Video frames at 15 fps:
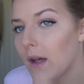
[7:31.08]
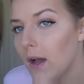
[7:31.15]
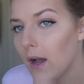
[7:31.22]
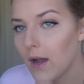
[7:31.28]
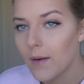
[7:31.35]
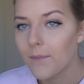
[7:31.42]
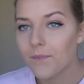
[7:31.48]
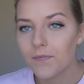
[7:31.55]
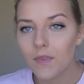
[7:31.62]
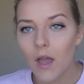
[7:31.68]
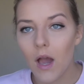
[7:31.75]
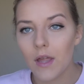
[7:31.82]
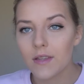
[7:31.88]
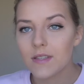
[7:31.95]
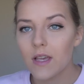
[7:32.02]

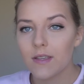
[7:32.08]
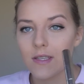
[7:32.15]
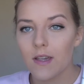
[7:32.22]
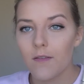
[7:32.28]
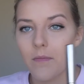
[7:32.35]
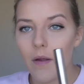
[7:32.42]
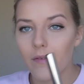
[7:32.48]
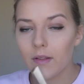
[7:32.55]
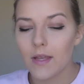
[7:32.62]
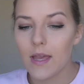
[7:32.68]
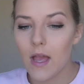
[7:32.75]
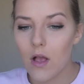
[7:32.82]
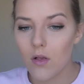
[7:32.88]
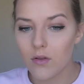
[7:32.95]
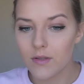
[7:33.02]
Anastasia Beverly
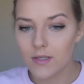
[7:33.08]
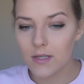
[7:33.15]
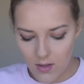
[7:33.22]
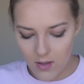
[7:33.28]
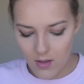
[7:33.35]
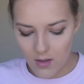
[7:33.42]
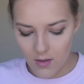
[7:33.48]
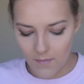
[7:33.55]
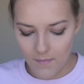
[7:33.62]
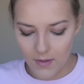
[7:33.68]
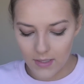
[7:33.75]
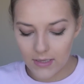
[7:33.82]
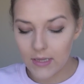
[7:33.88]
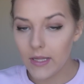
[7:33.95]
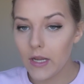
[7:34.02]
Hills
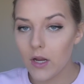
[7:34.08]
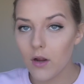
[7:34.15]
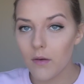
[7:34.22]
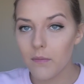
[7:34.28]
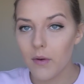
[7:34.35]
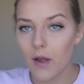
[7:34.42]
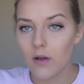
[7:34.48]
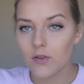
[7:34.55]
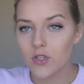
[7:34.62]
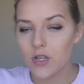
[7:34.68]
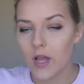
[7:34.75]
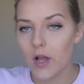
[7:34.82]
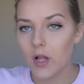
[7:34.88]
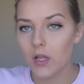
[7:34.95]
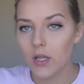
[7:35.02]
Clear Brow
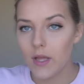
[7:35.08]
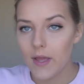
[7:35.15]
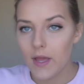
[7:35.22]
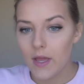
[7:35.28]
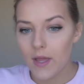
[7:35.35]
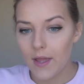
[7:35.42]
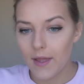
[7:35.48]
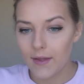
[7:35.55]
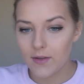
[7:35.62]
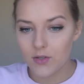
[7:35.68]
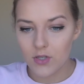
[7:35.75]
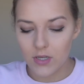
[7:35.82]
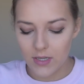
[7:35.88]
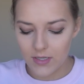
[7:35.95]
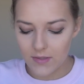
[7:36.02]
Gel and
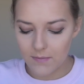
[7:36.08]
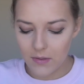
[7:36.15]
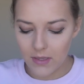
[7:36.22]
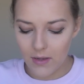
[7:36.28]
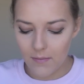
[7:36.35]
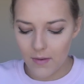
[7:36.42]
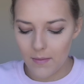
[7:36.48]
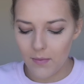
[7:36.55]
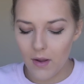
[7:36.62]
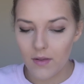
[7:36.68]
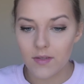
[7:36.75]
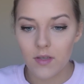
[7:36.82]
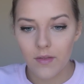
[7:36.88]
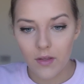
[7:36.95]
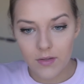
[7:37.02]
just put that on my
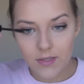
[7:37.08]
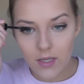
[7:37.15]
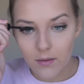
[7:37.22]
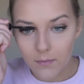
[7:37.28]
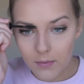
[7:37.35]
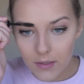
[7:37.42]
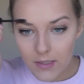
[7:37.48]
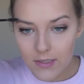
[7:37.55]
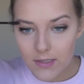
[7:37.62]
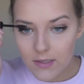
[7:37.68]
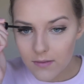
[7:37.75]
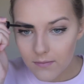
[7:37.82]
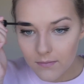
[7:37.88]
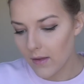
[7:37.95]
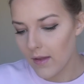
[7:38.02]
brows so they'll stay in
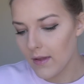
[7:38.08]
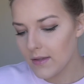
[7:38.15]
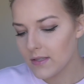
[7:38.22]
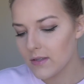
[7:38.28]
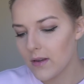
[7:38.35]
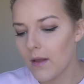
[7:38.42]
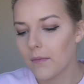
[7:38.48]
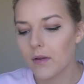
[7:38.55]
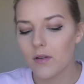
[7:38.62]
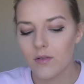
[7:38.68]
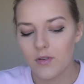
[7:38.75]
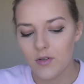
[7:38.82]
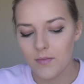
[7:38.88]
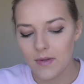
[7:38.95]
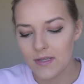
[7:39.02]
place. Okay, so now I'm gonna
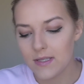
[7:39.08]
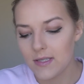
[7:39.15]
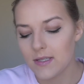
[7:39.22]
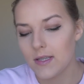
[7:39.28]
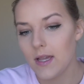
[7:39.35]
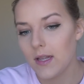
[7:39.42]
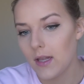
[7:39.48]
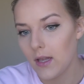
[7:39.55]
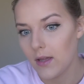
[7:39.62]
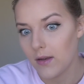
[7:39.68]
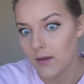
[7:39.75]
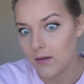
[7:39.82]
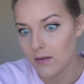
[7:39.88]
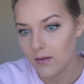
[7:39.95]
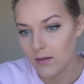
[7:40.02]
do my
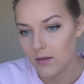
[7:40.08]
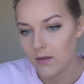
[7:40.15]
second